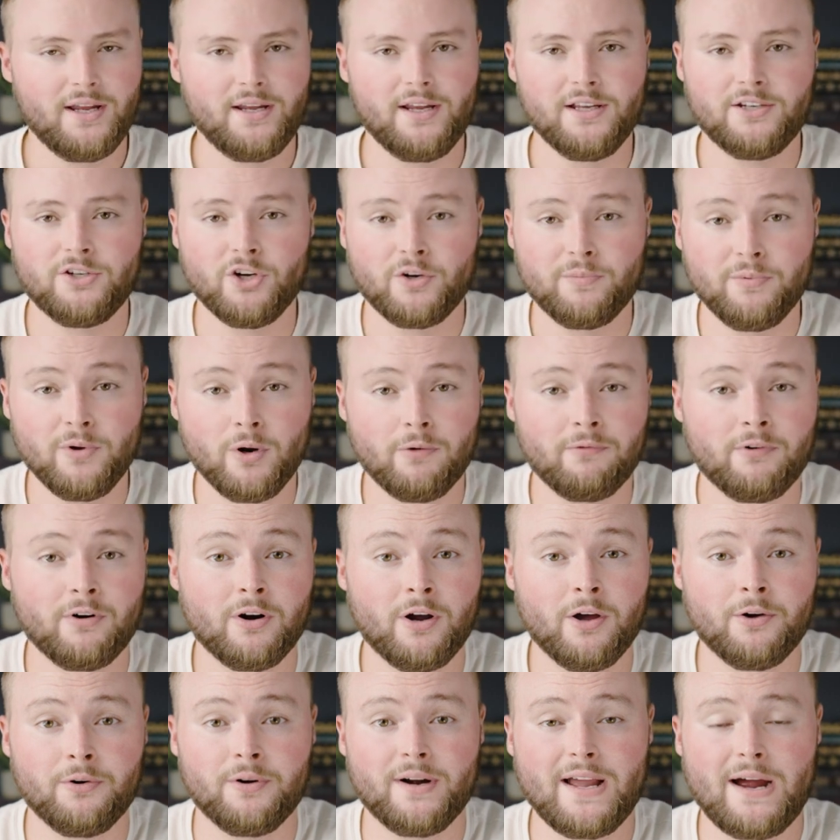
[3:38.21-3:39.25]
It took me over
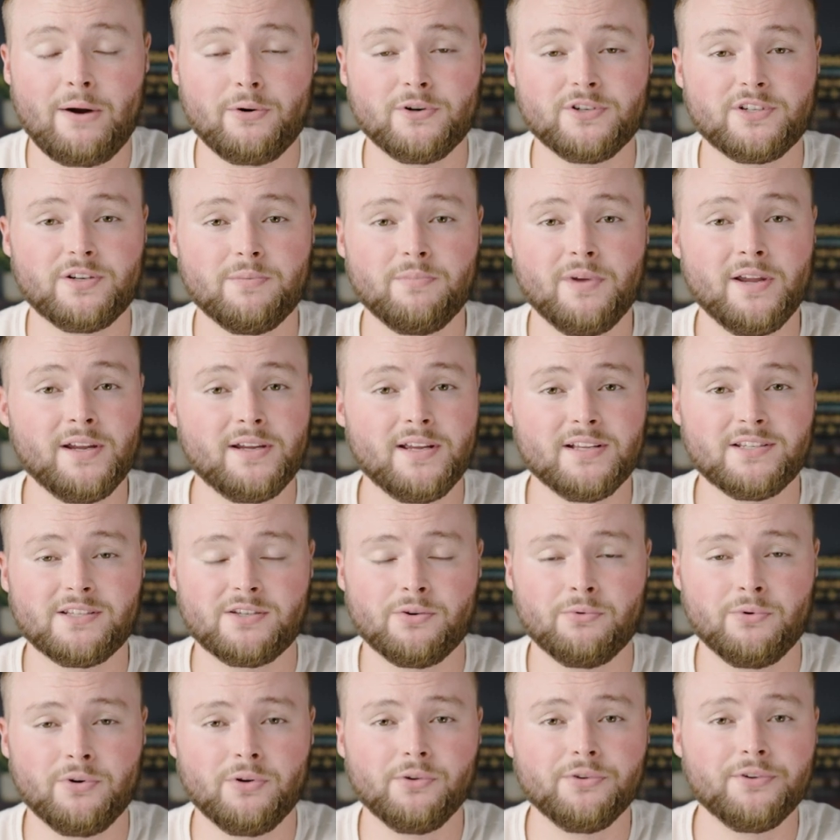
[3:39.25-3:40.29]
100 hours to make. It's
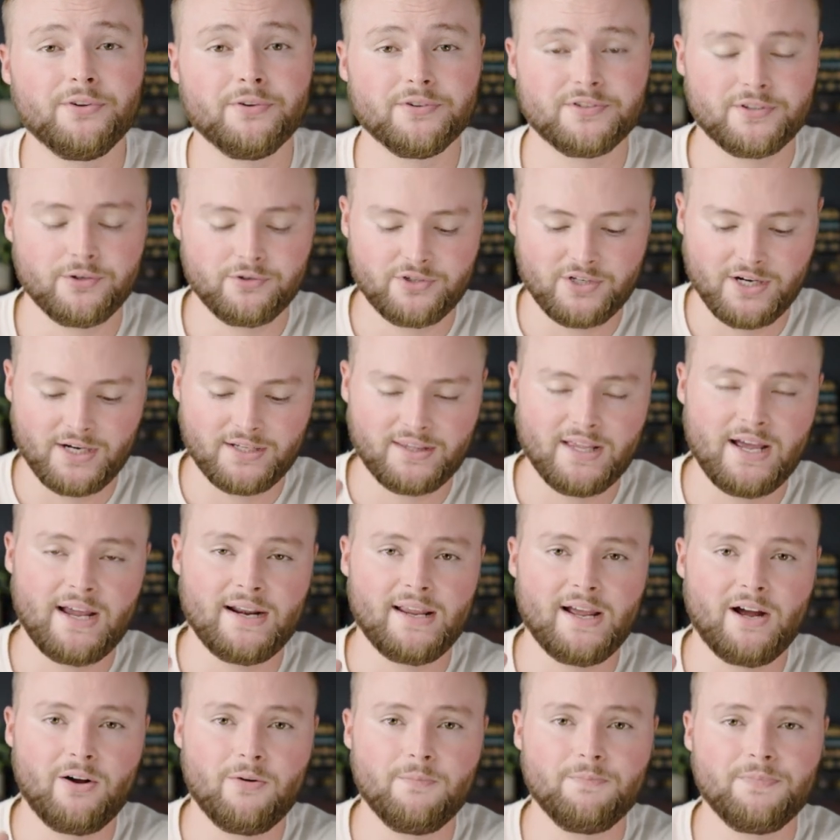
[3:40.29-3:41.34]
the real deal, so check that
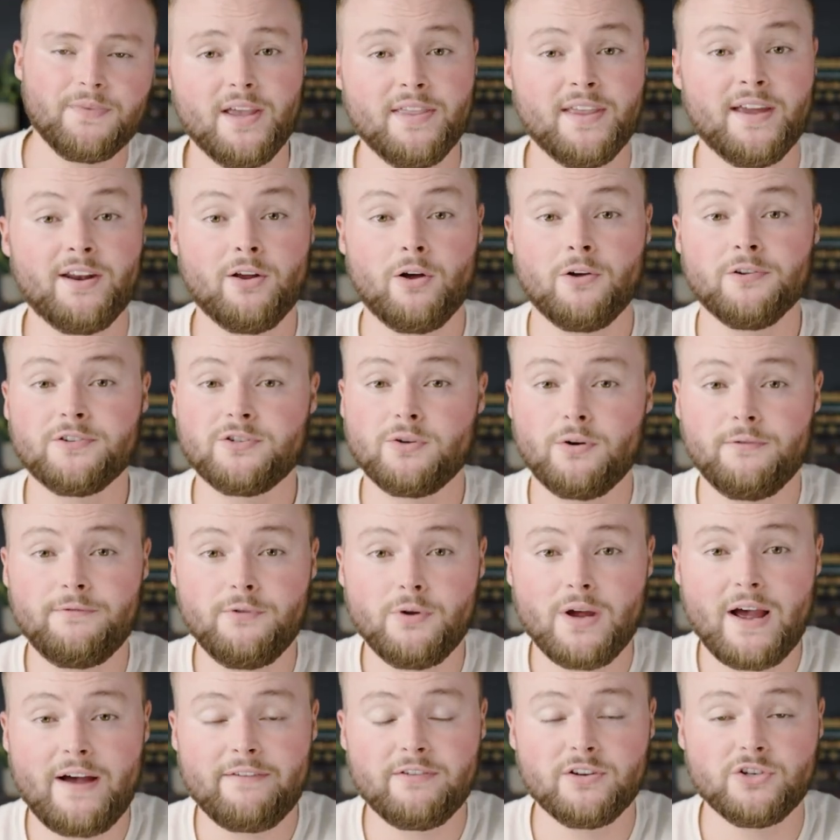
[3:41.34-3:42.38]
out. And then also, if
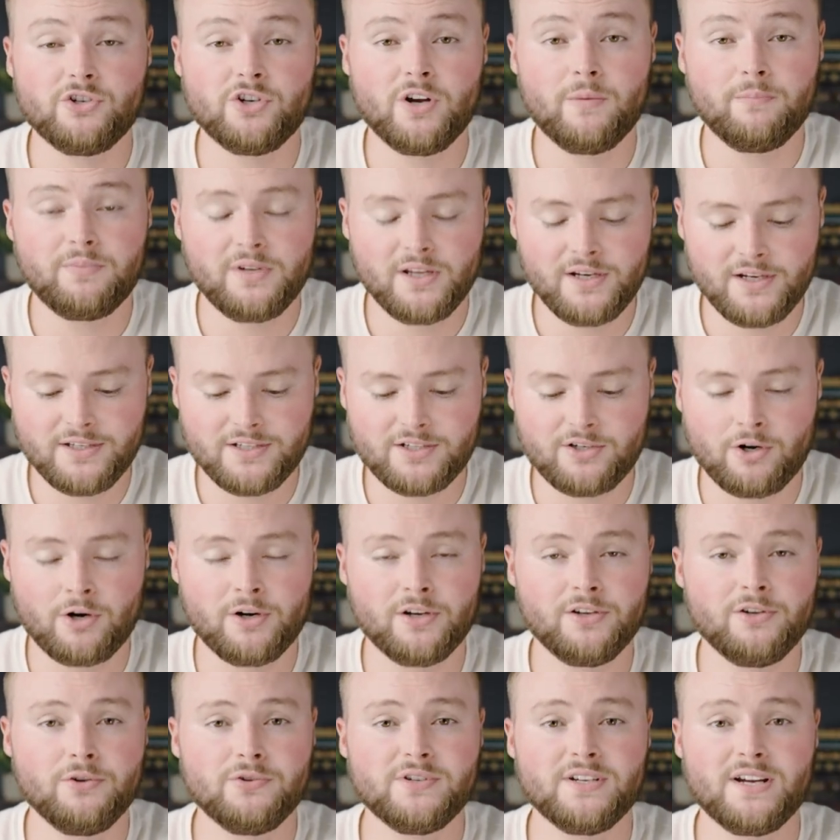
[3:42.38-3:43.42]
you haven't jumped in and
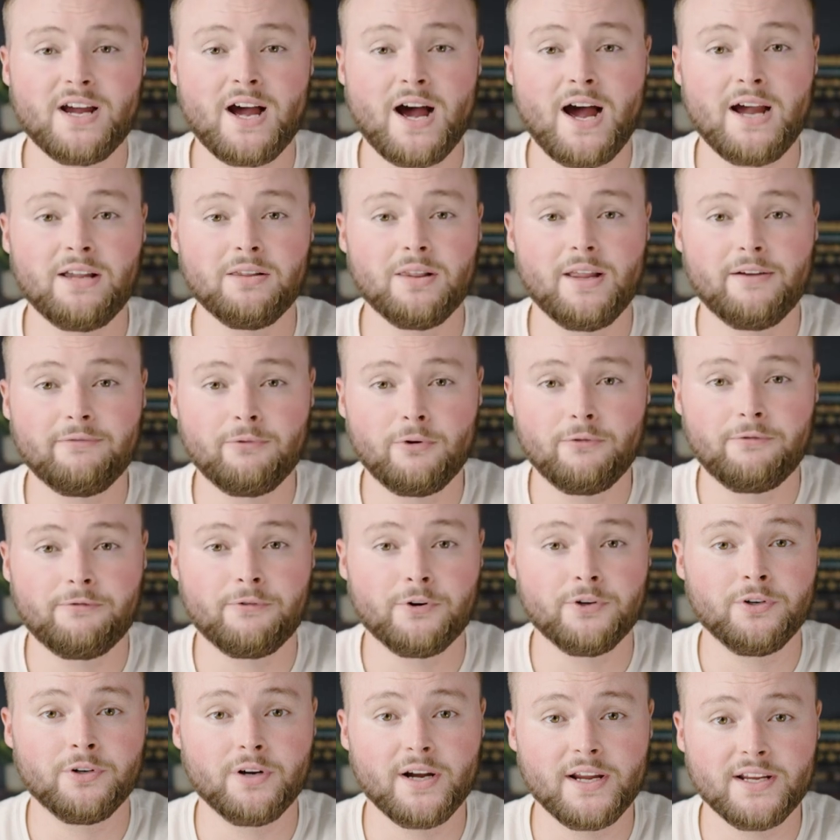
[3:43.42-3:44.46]
started using High Level
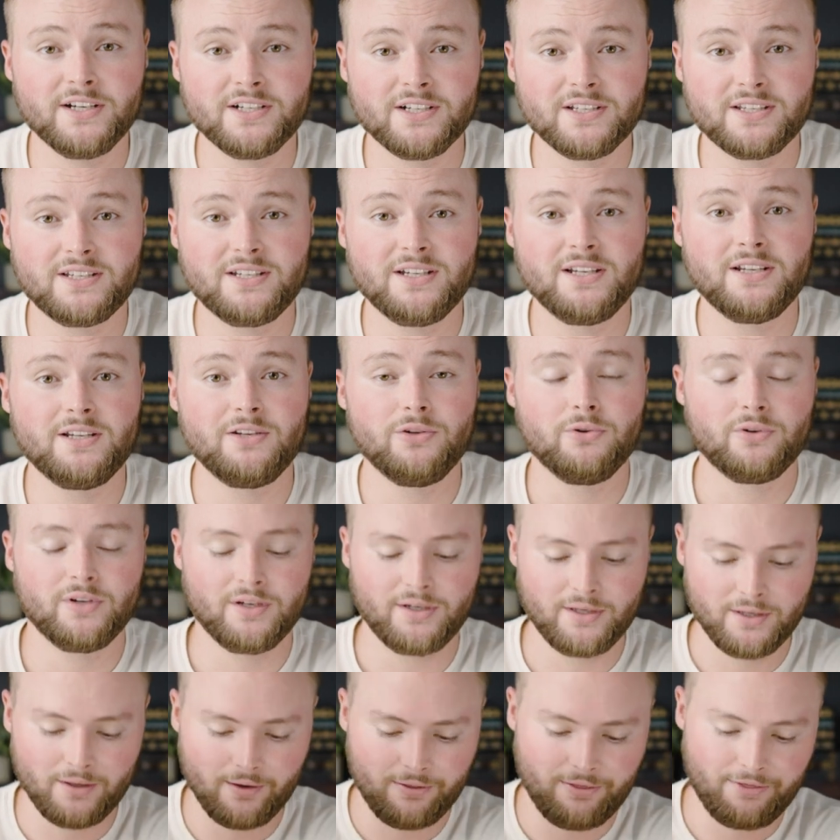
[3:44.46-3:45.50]
for your agency, you
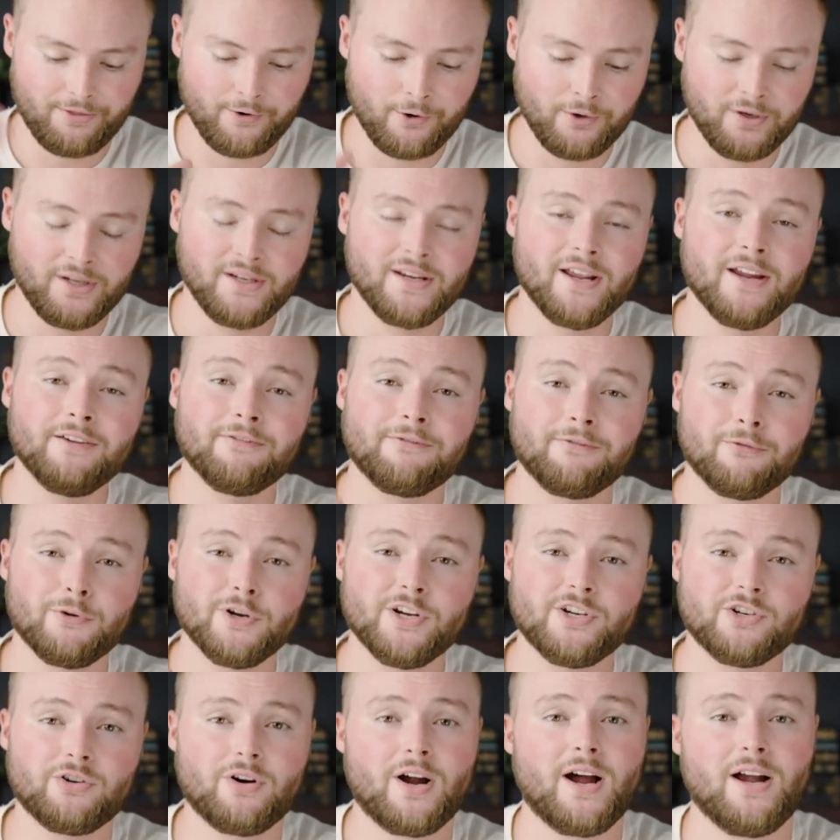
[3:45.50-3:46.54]
can get a 30-day
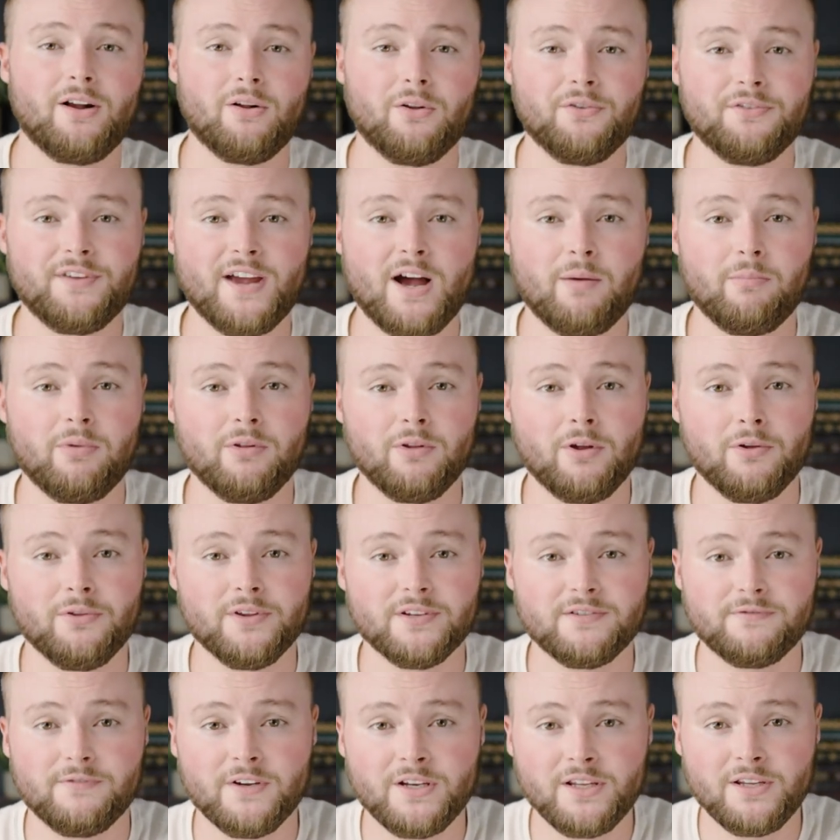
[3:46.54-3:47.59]
free trial down below
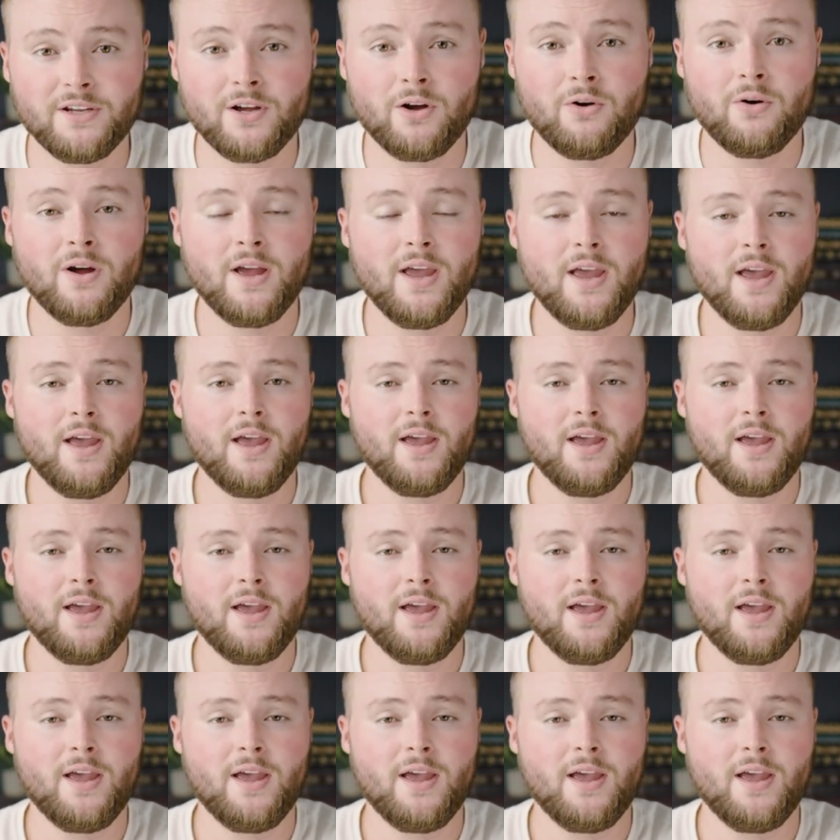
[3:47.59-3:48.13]
this video.